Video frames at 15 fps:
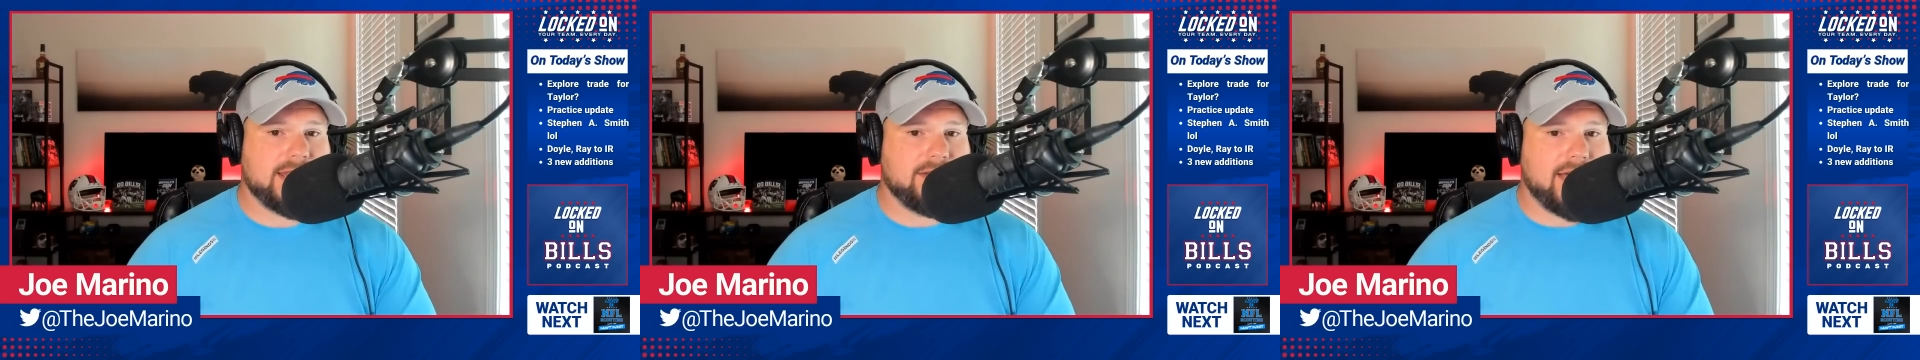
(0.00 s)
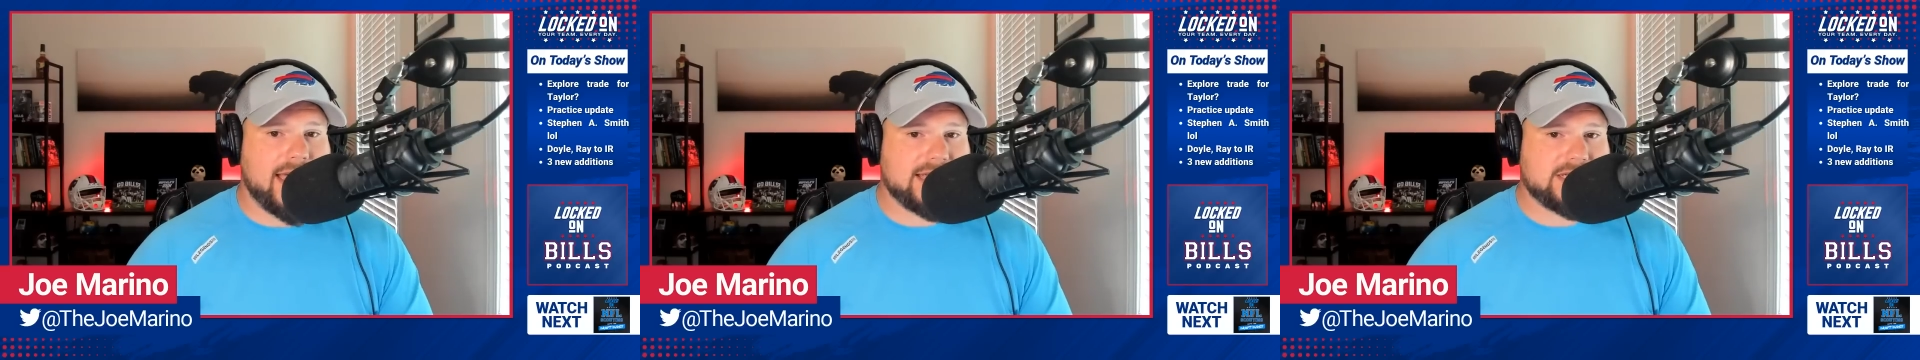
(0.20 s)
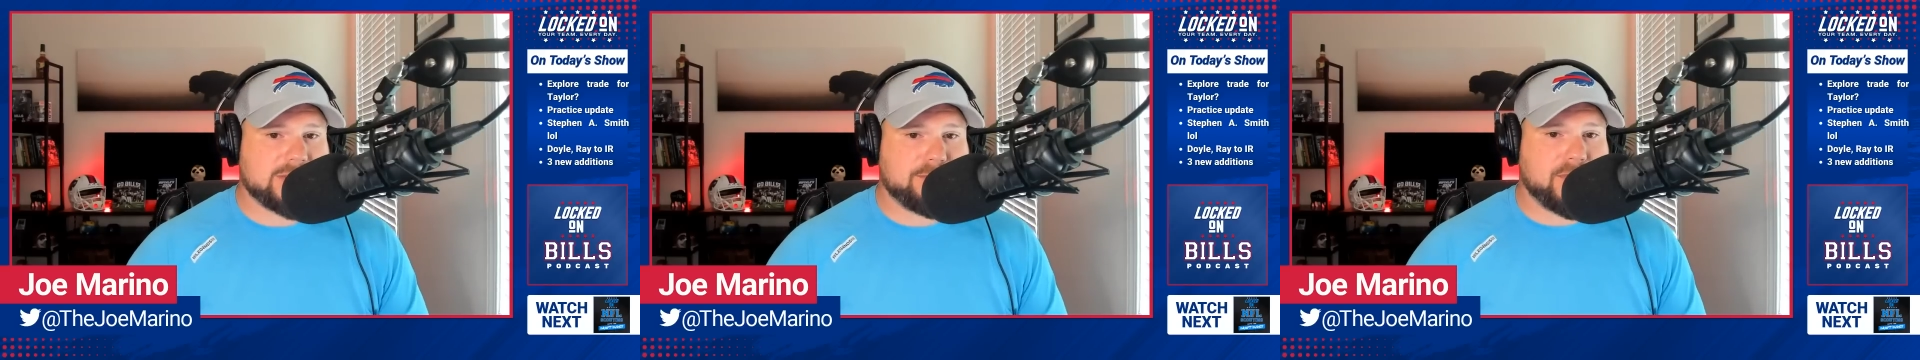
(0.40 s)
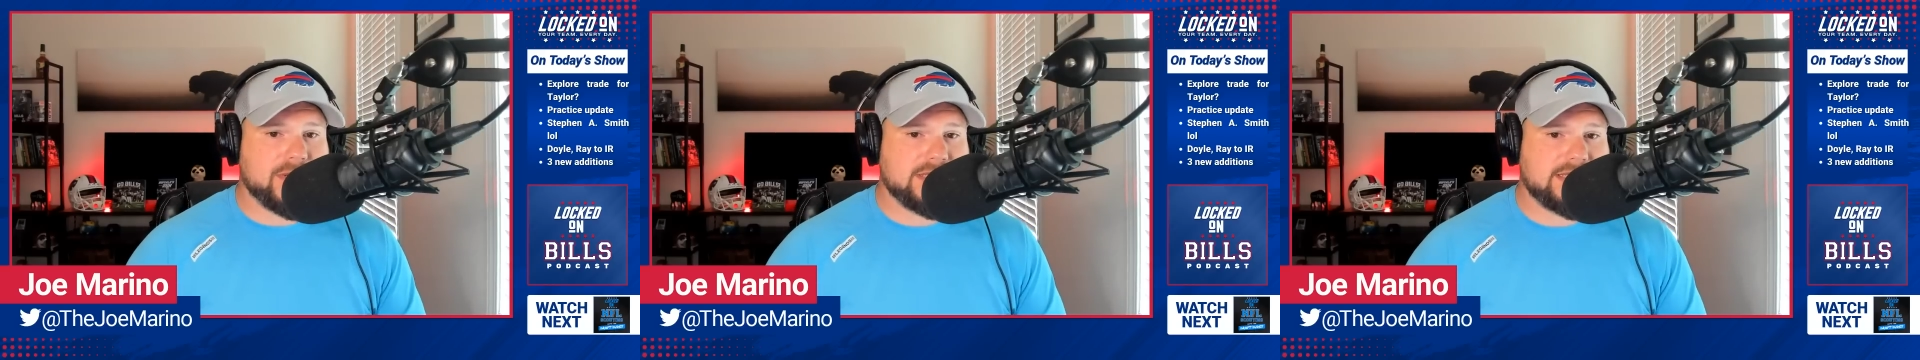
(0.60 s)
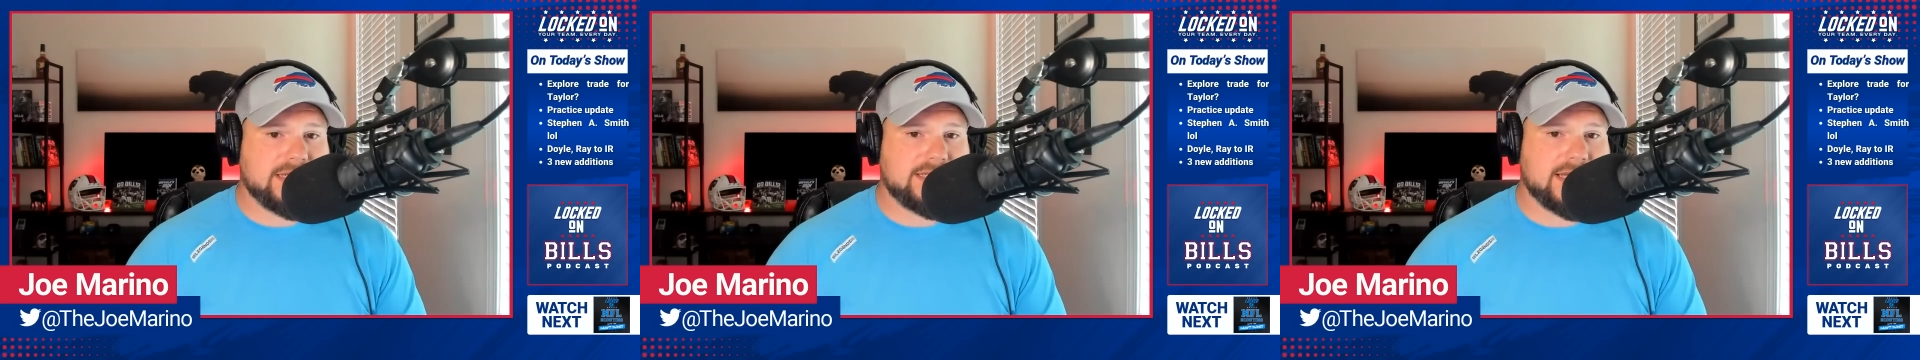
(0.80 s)
in the last
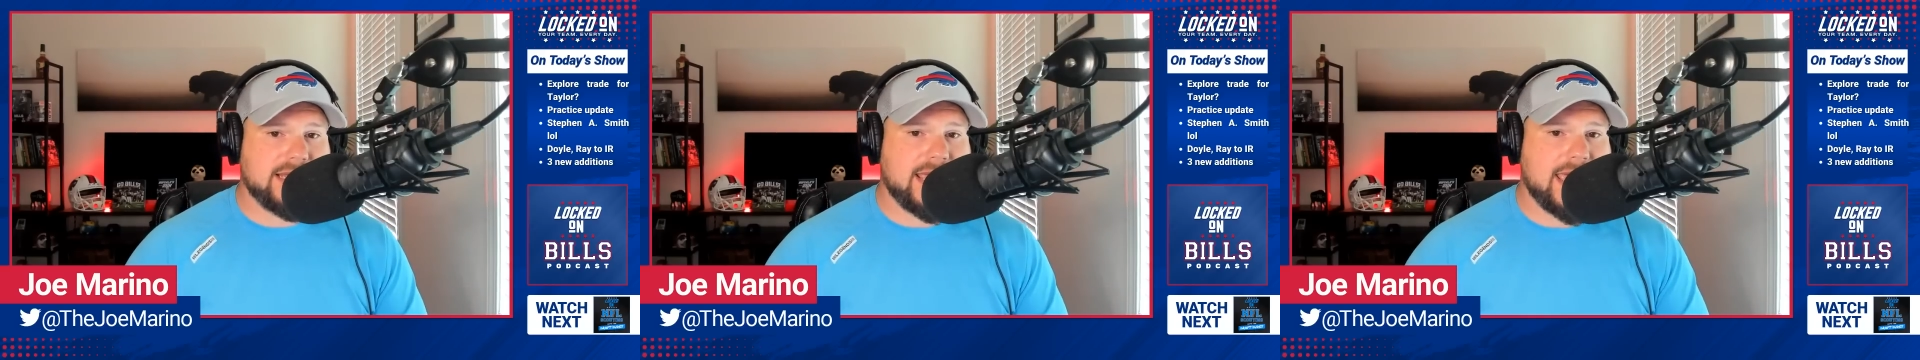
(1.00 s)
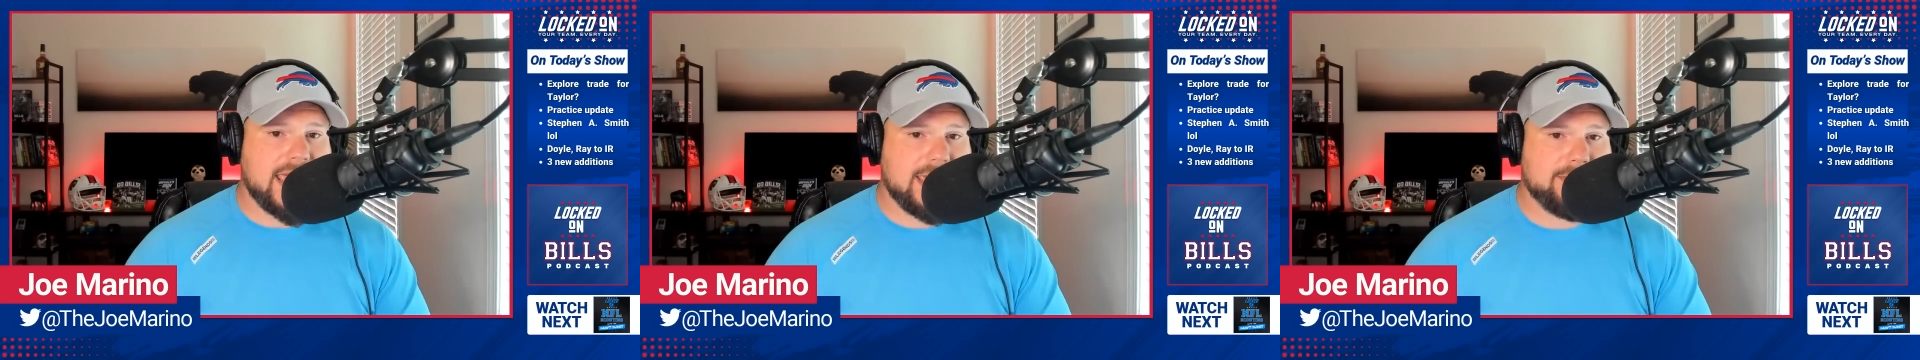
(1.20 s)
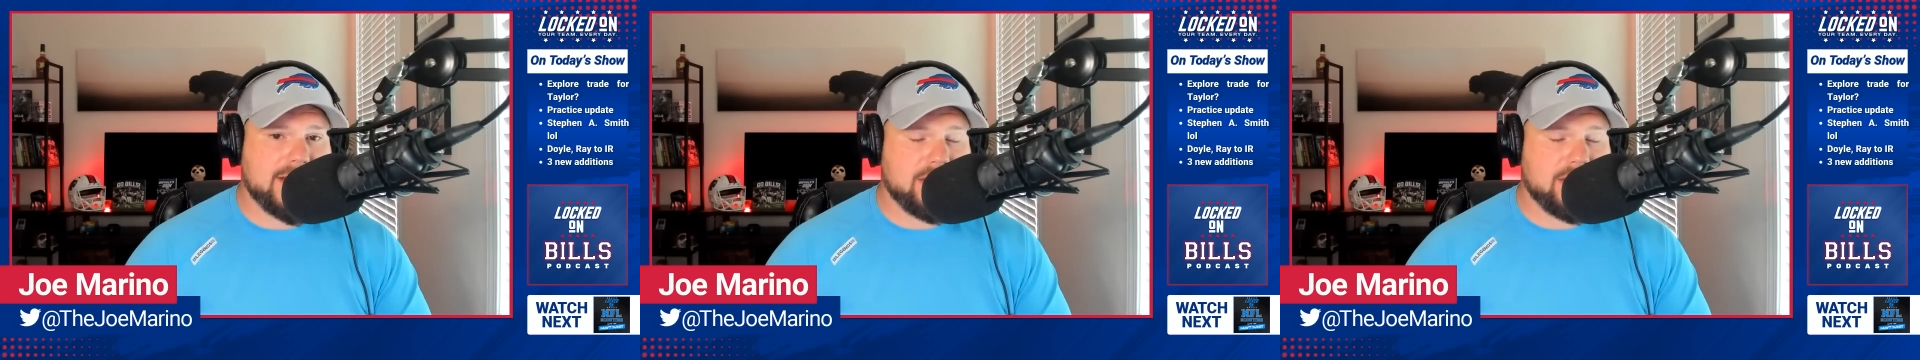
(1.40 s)
preseason game,